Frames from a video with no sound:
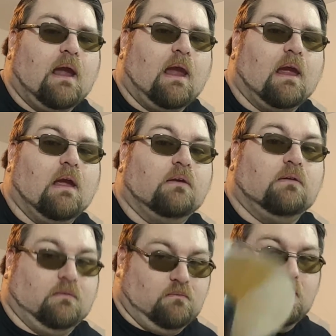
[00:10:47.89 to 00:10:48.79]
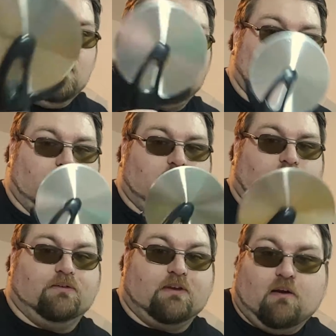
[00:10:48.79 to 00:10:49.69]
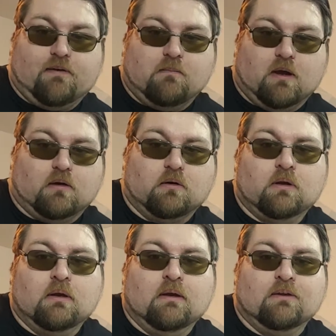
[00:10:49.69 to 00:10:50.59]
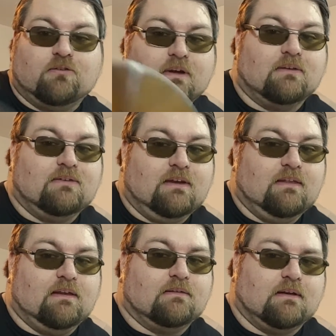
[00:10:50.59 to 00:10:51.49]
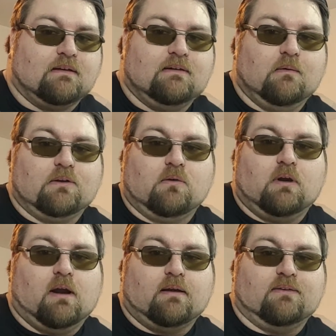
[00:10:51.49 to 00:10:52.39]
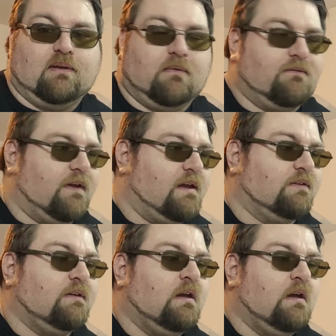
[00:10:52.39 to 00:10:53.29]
and I'm doing it on selfie mode, so I can see this, I can see what's going on, I can see my face.